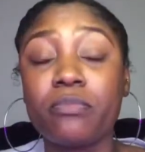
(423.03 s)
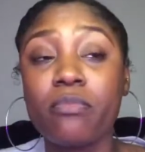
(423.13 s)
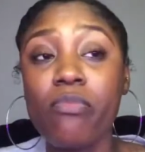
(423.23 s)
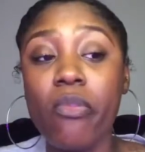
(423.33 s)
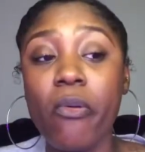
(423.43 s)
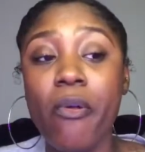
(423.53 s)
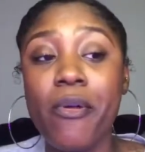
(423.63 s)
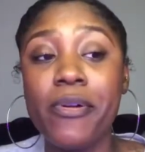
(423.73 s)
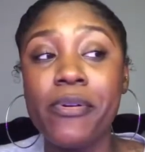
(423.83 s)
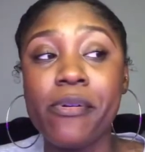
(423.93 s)

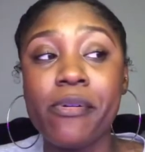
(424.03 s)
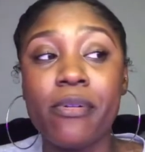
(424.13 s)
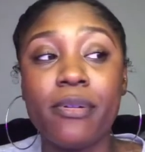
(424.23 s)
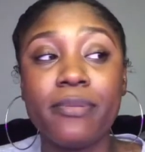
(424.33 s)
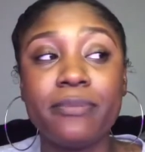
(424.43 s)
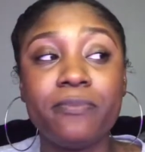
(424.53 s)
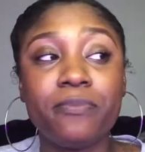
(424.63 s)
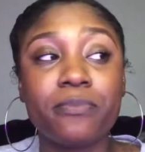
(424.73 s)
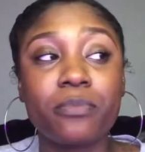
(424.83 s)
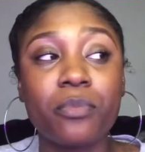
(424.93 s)

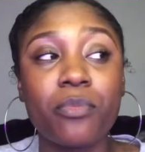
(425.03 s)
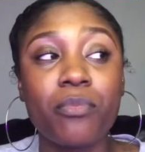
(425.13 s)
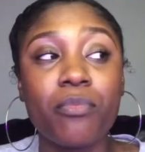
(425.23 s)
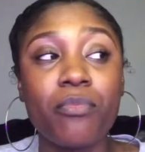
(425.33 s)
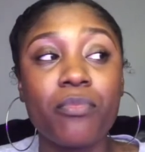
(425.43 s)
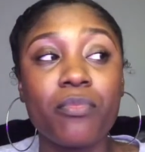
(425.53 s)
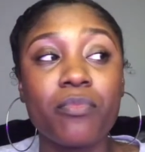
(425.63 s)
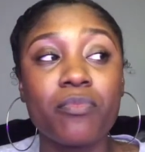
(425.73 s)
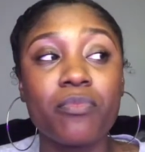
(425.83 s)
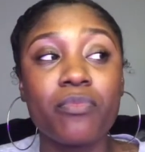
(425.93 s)

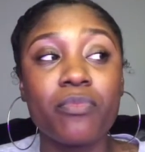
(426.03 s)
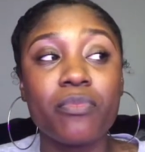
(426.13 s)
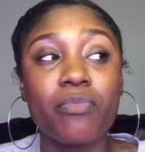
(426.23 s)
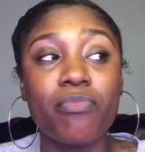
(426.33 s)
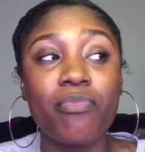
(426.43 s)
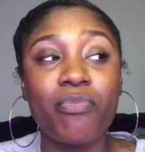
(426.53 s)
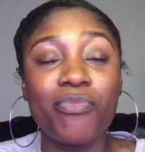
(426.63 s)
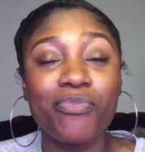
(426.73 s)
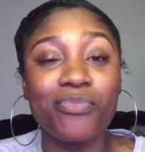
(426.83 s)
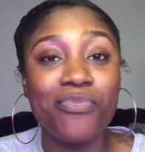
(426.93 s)
Nobody speaks.